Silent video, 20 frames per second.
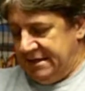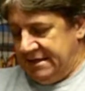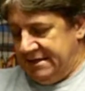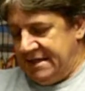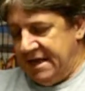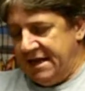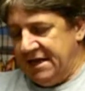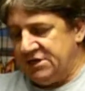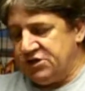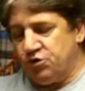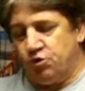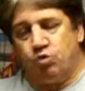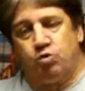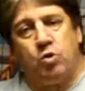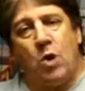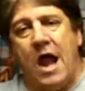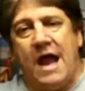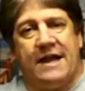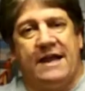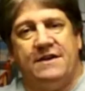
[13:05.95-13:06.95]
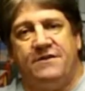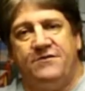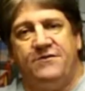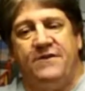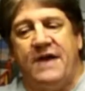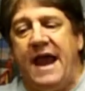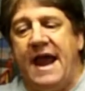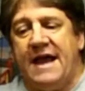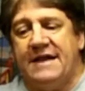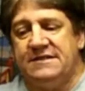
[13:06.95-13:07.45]
that it's rocket
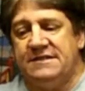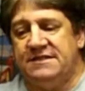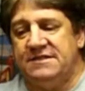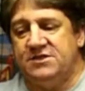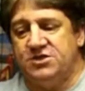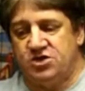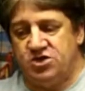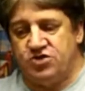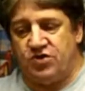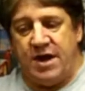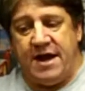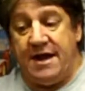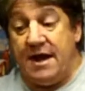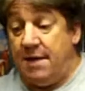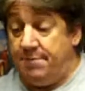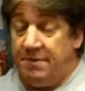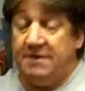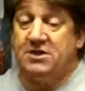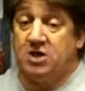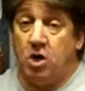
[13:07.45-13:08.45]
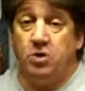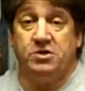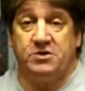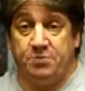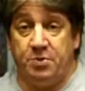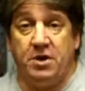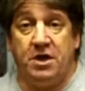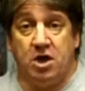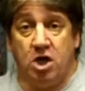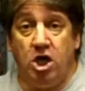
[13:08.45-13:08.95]
fast straight up. It goes
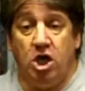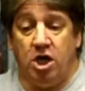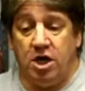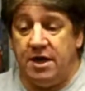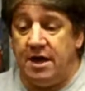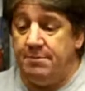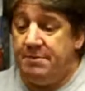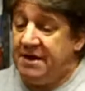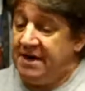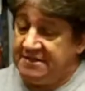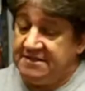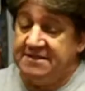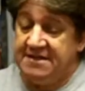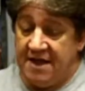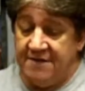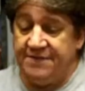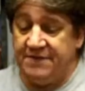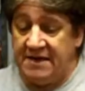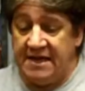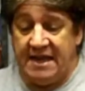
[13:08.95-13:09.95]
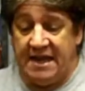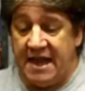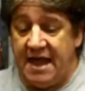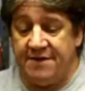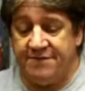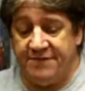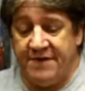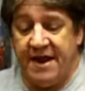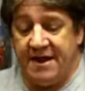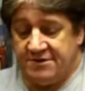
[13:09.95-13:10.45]
pretty good. I mean, it's definitely a
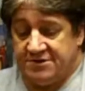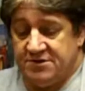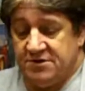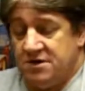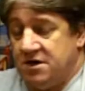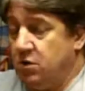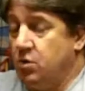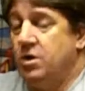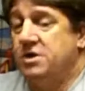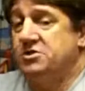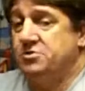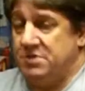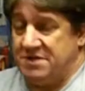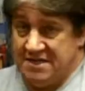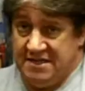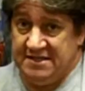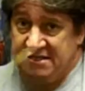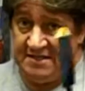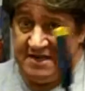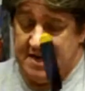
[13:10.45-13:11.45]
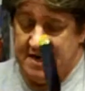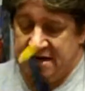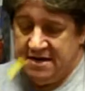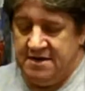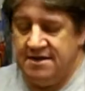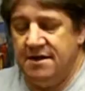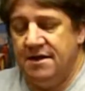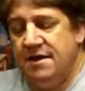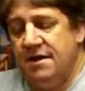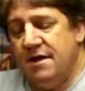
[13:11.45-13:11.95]
lot faster than it was with this on
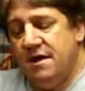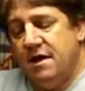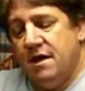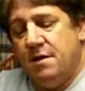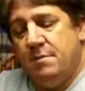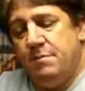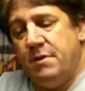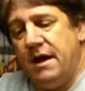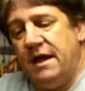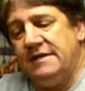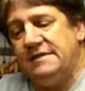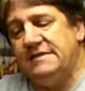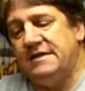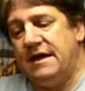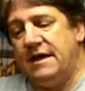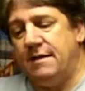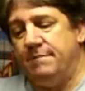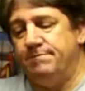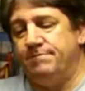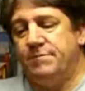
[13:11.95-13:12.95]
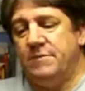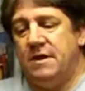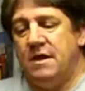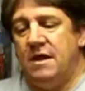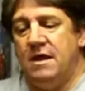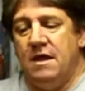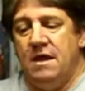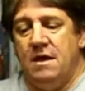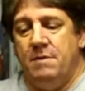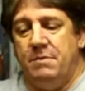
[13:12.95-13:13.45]
it, but
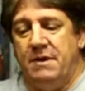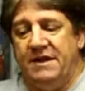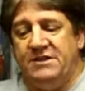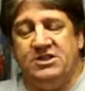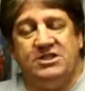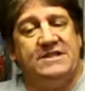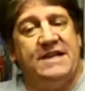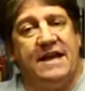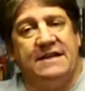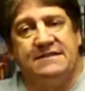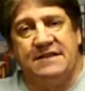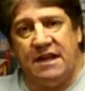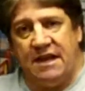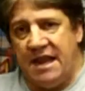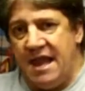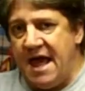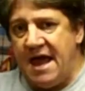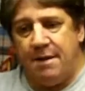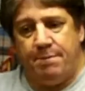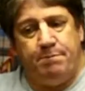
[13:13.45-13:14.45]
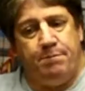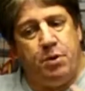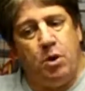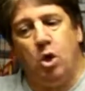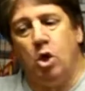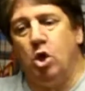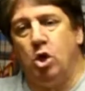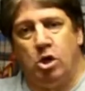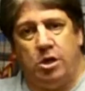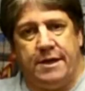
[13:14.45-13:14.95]
it just has a lot of
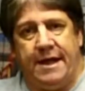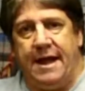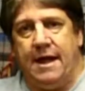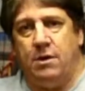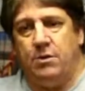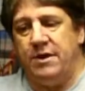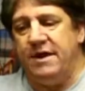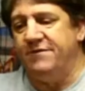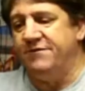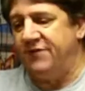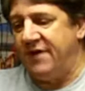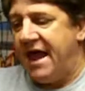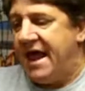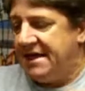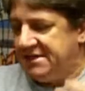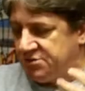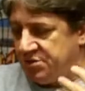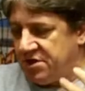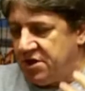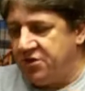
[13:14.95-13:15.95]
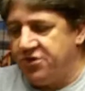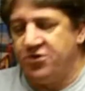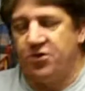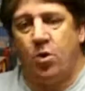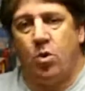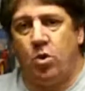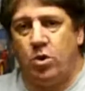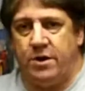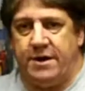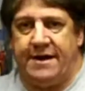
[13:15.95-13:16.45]
pull now. It flies with
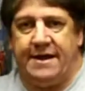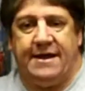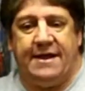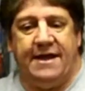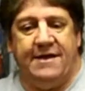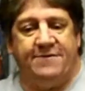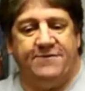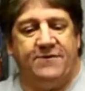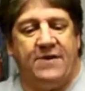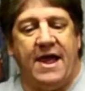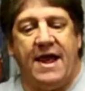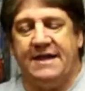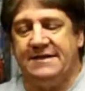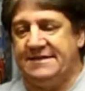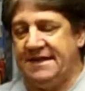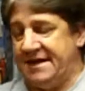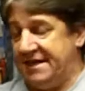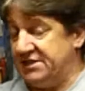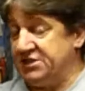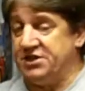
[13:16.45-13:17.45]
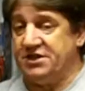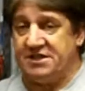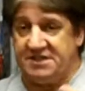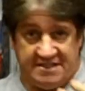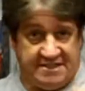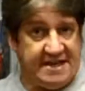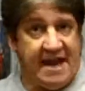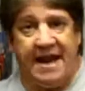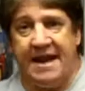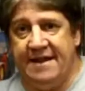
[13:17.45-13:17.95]
authority. It flies like it's going to
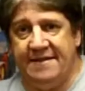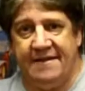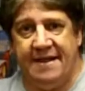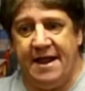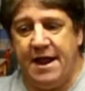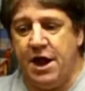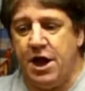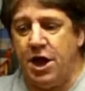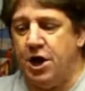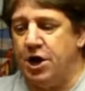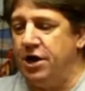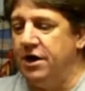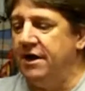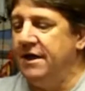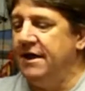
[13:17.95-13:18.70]
stay in the air.